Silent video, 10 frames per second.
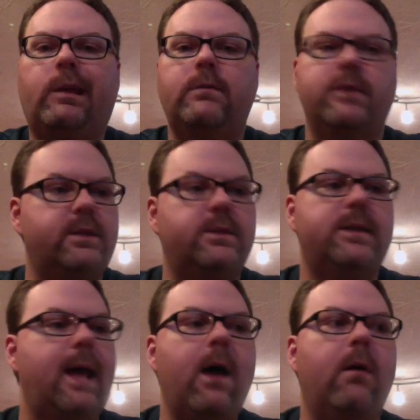This is
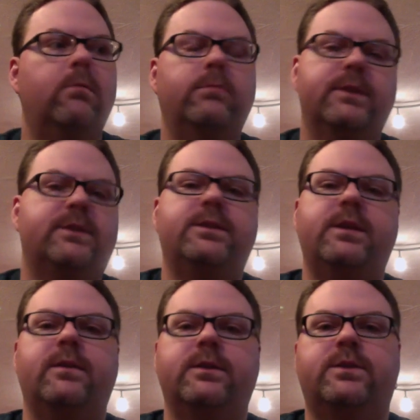how. This is
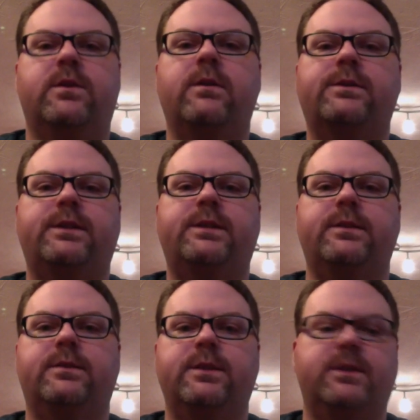it. This is our
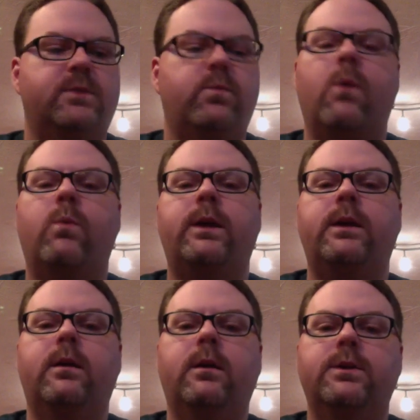existence. This is what
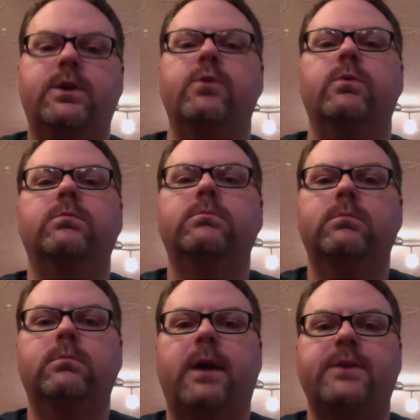we do
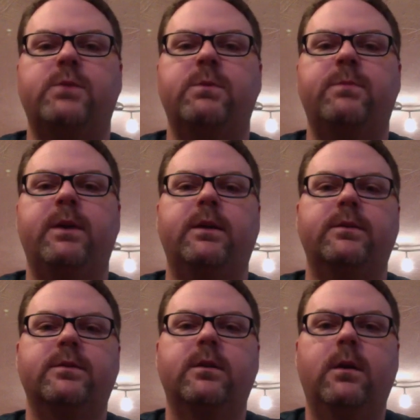as human
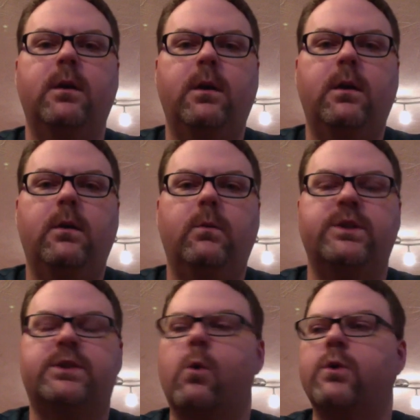beings. We
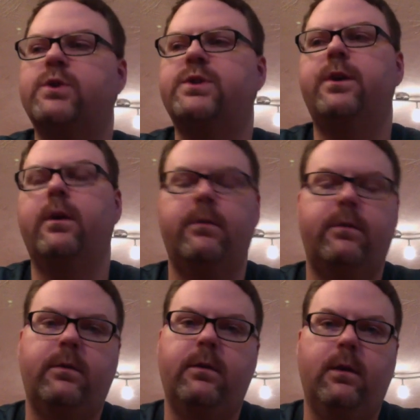scorch the
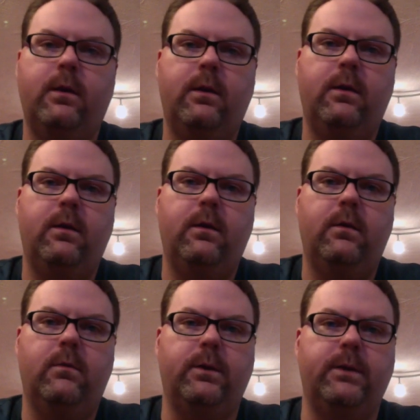earth.
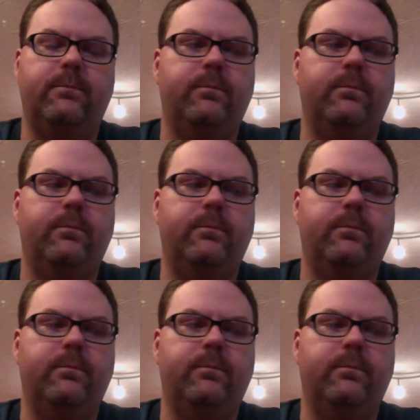We,